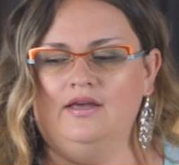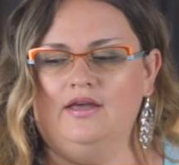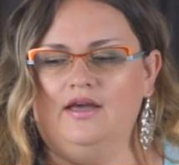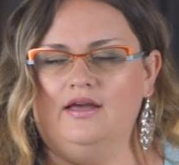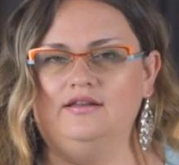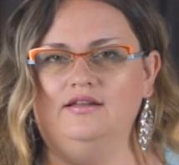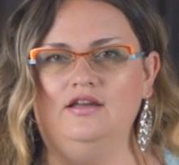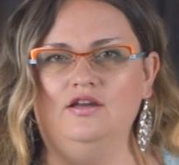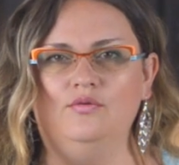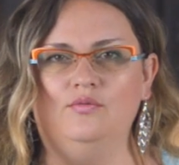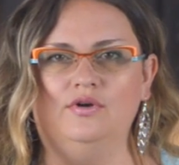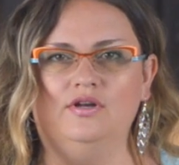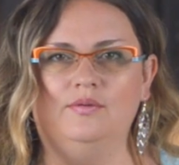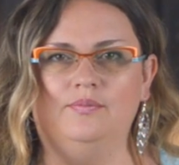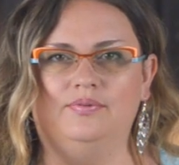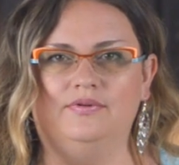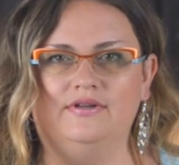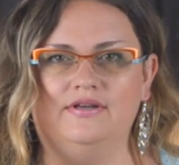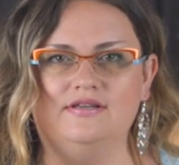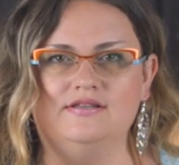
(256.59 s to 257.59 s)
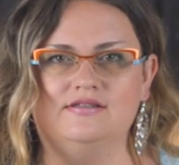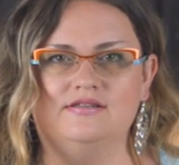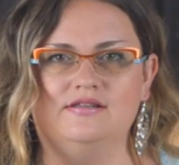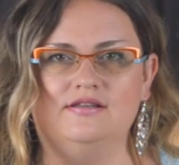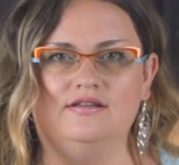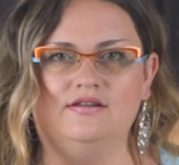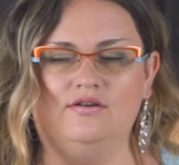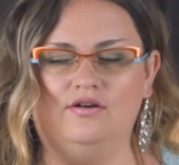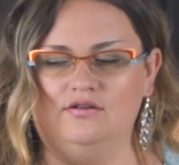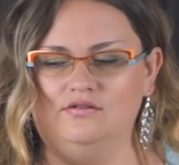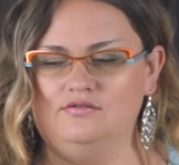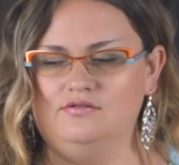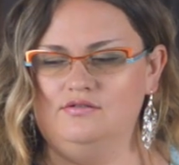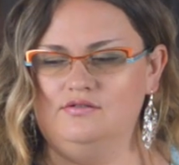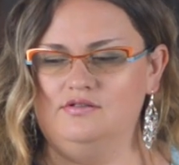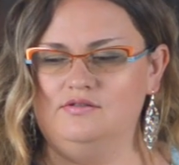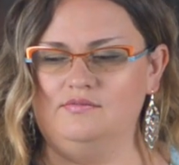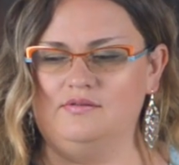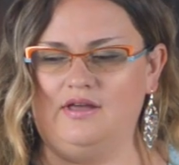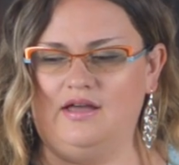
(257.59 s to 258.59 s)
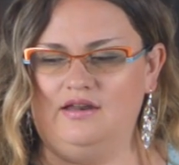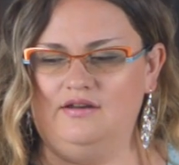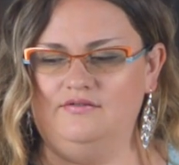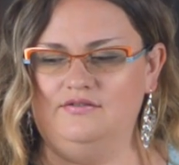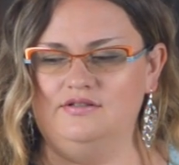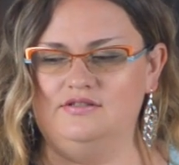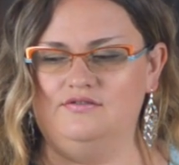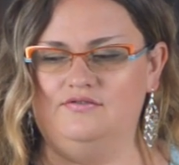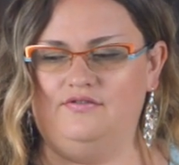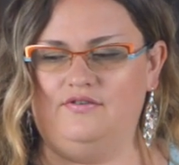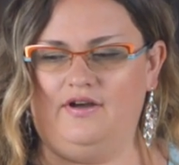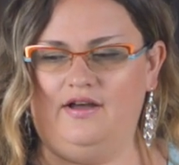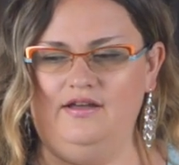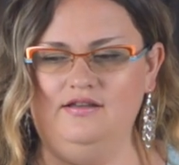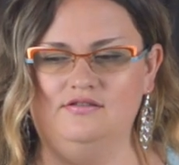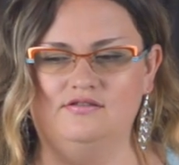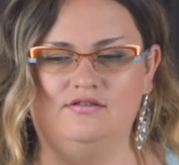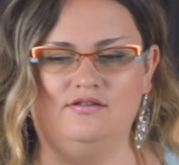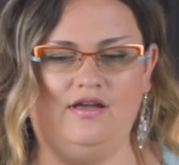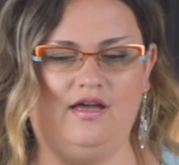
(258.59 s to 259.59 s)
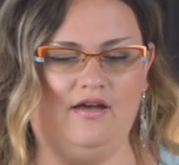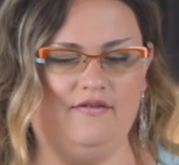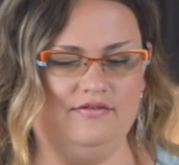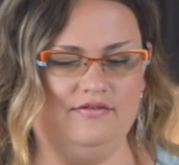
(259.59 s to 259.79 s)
And then you want to place it onto some kind of a device. So I have